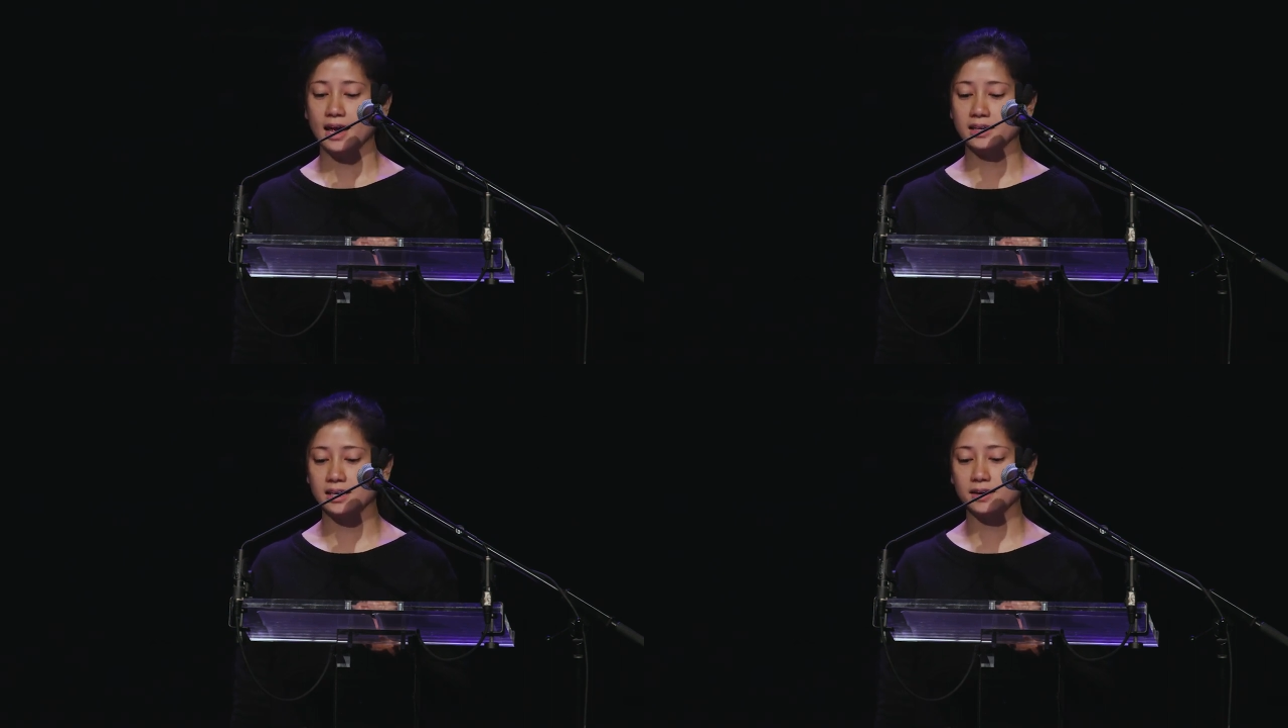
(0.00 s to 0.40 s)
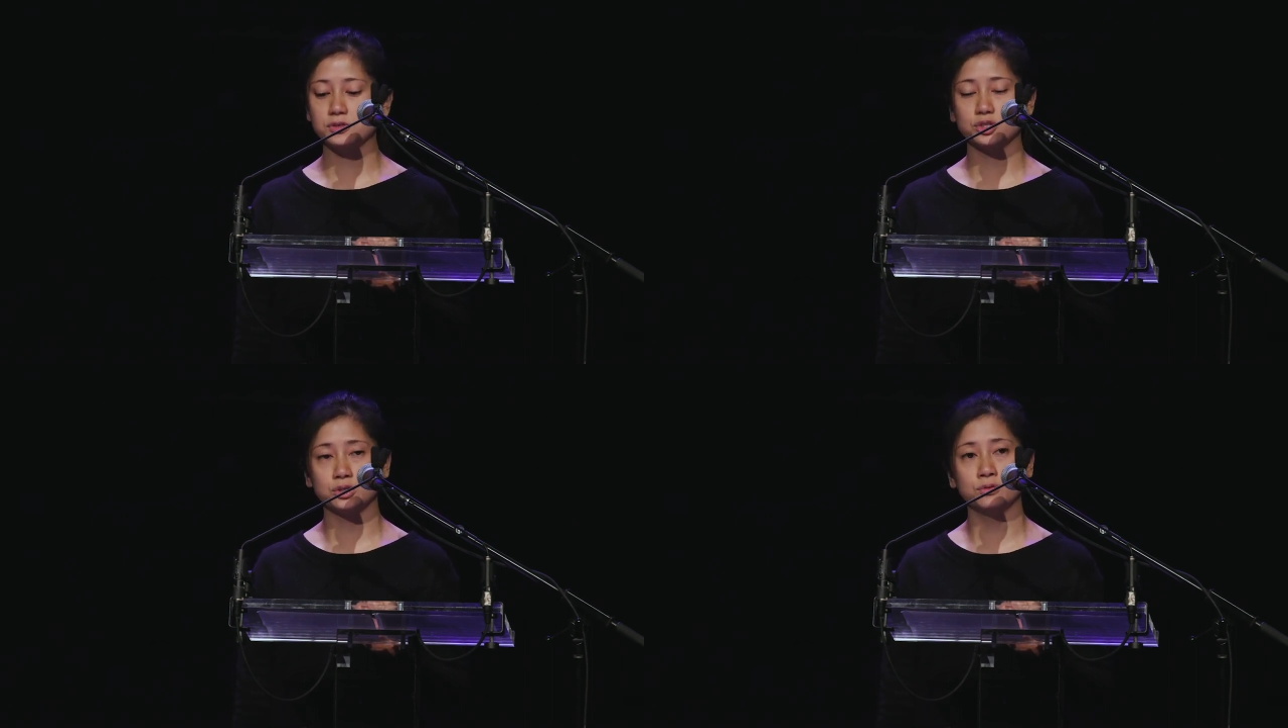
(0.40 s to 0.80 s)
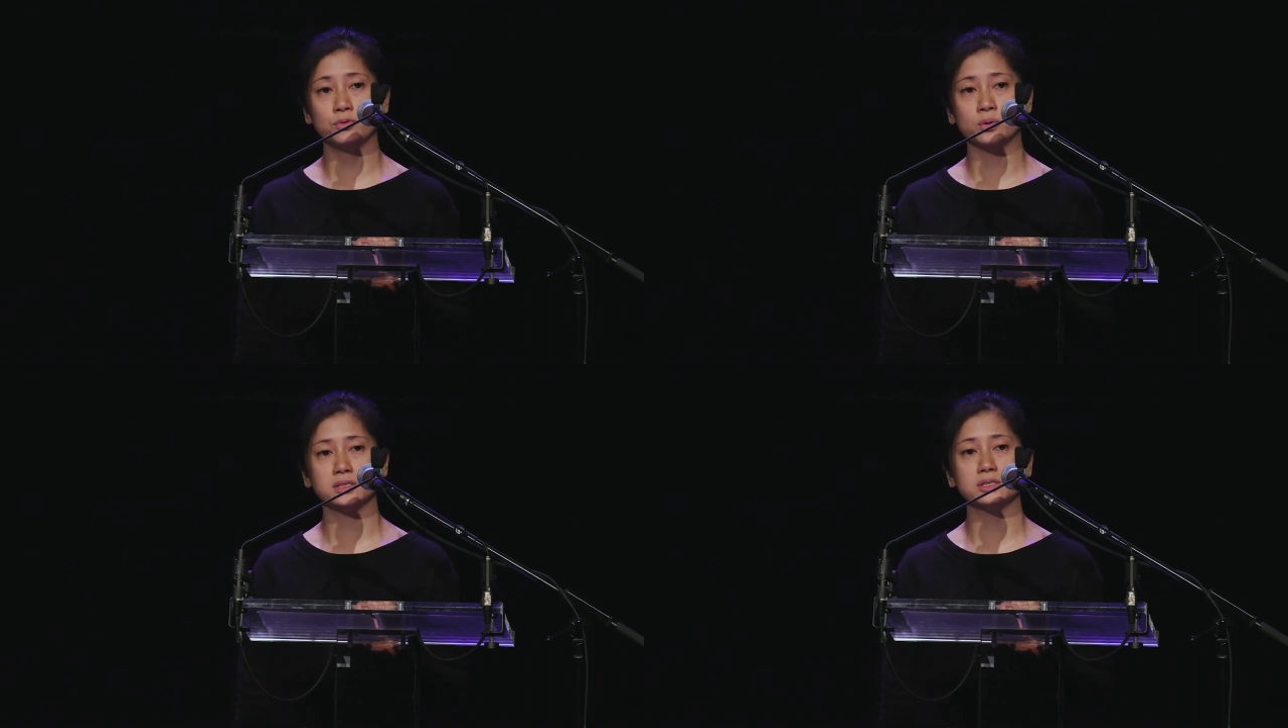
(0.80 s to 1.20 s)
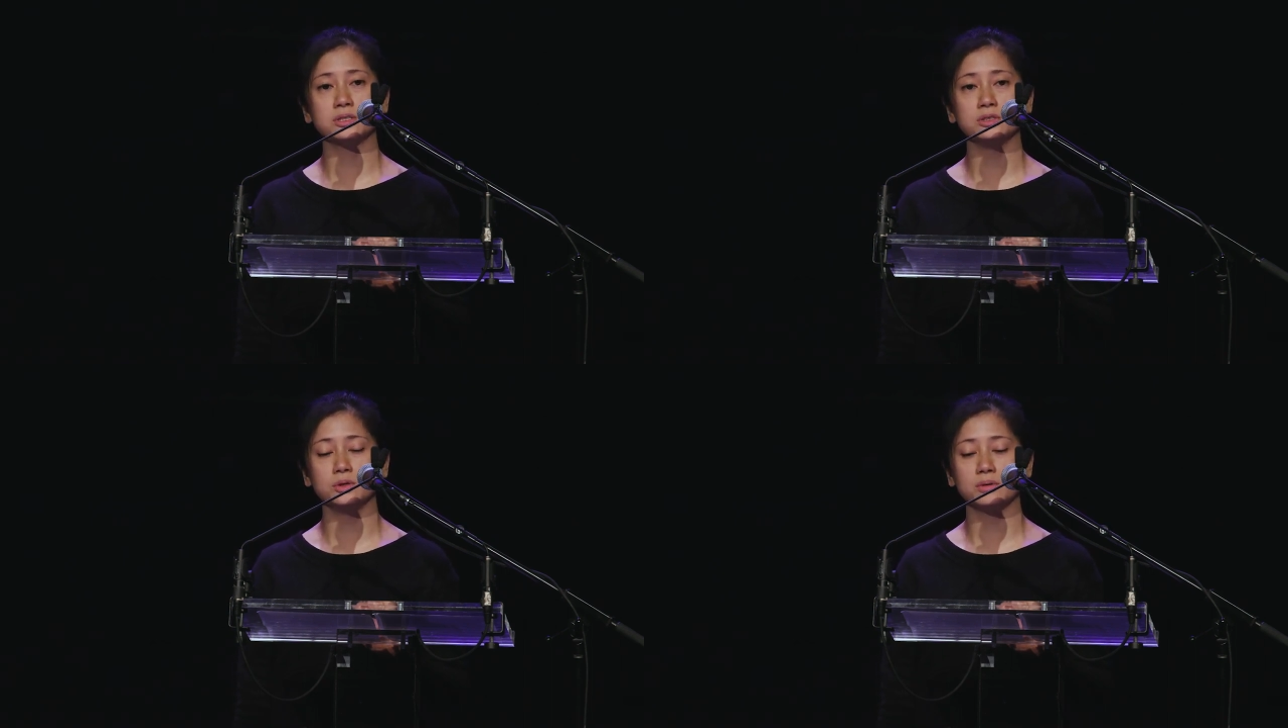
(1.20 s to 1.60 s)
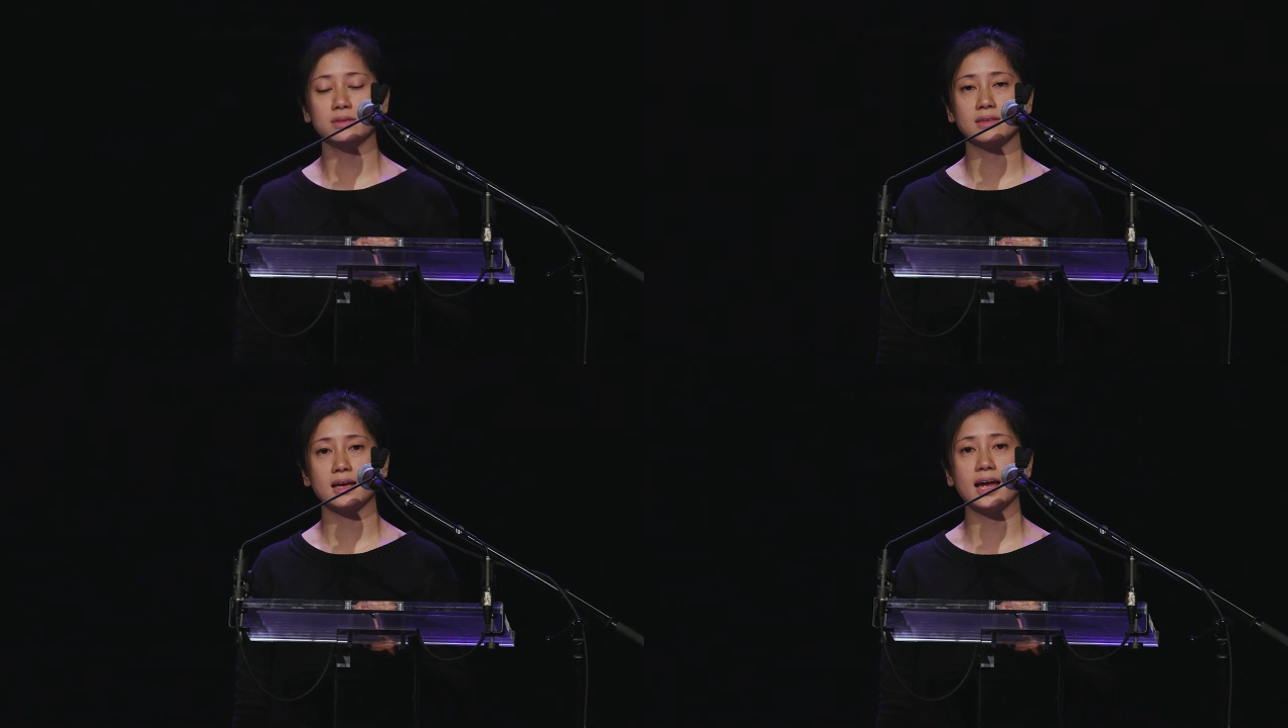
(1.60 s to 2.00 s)
and gives true voice to youth
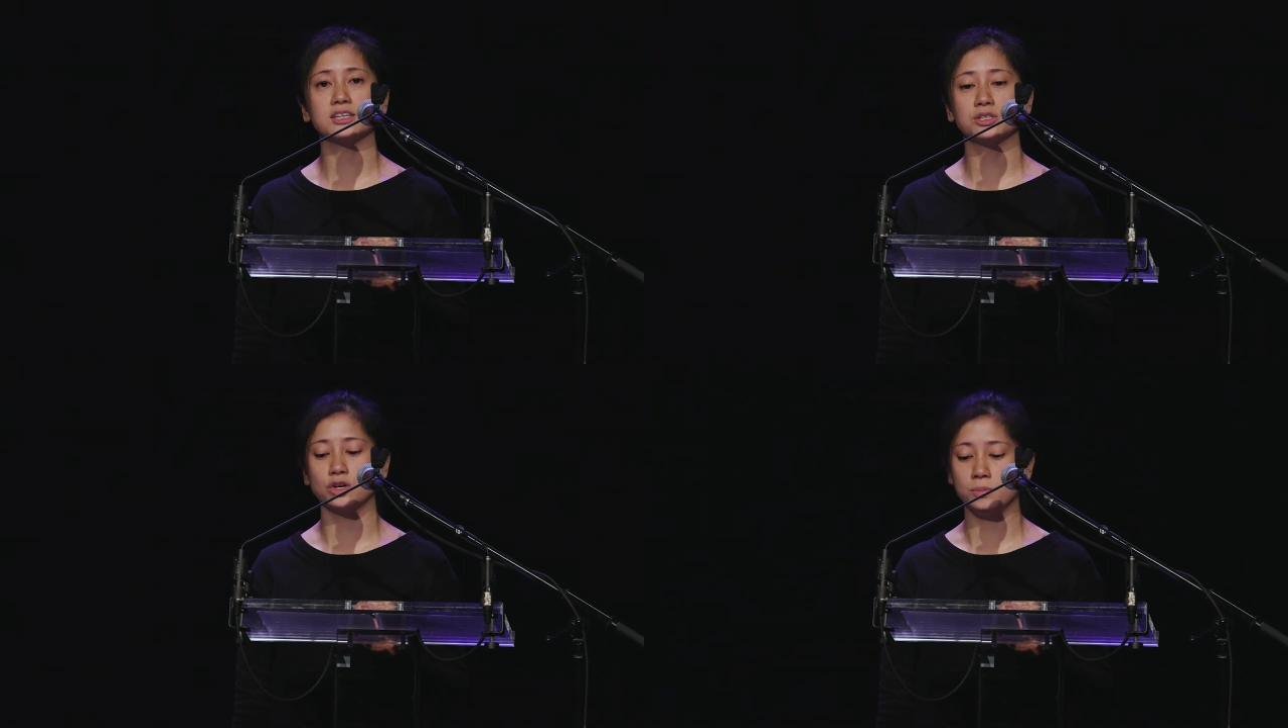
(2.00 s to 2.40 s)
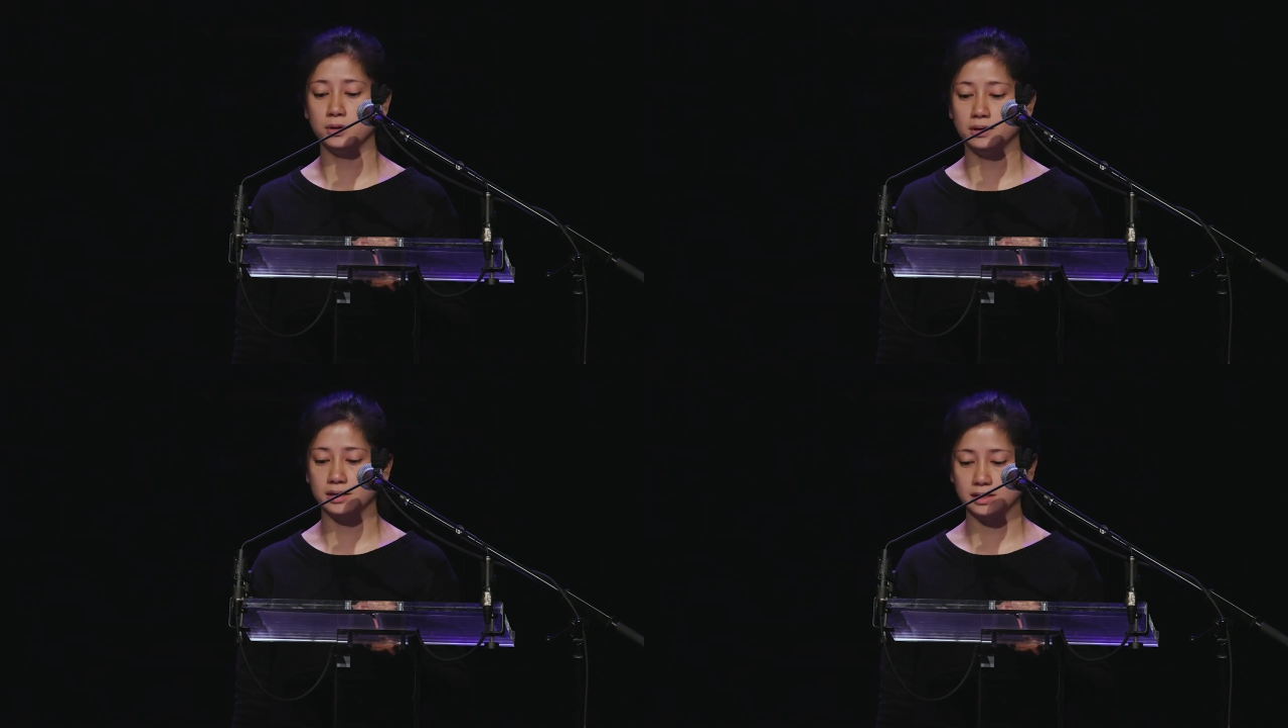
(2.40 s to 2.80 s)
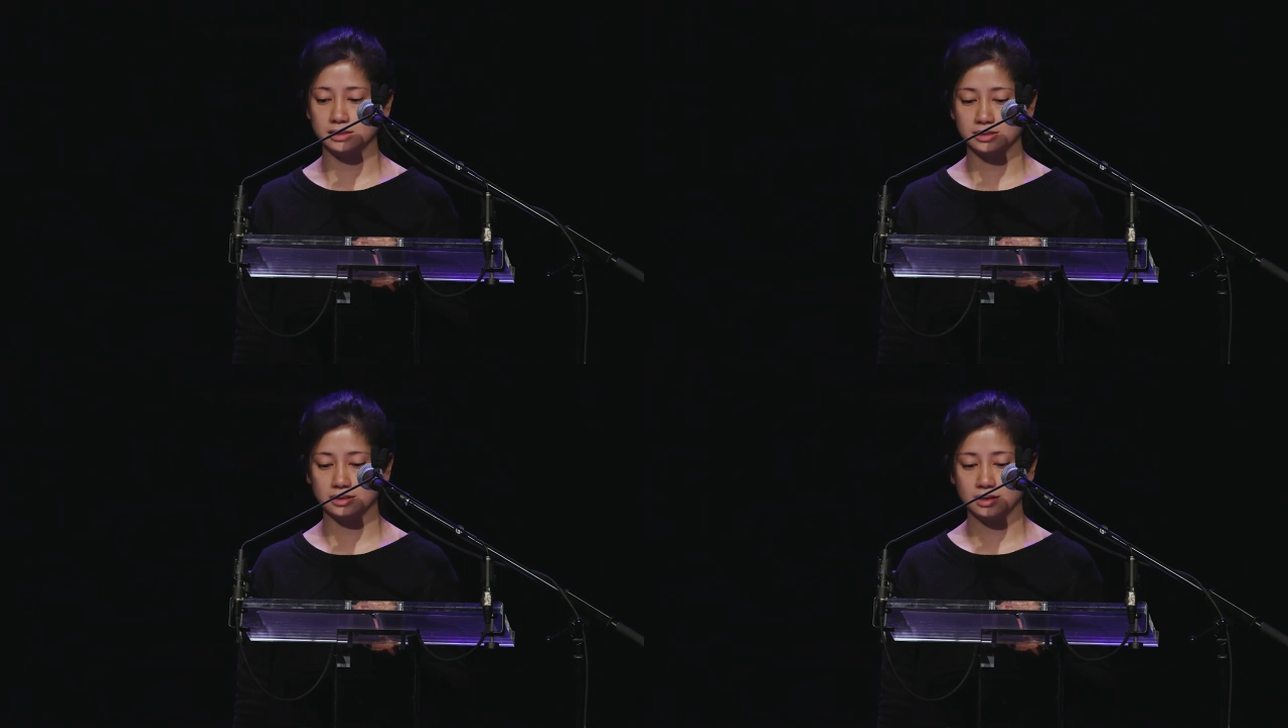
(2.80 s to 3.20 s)
and to communities.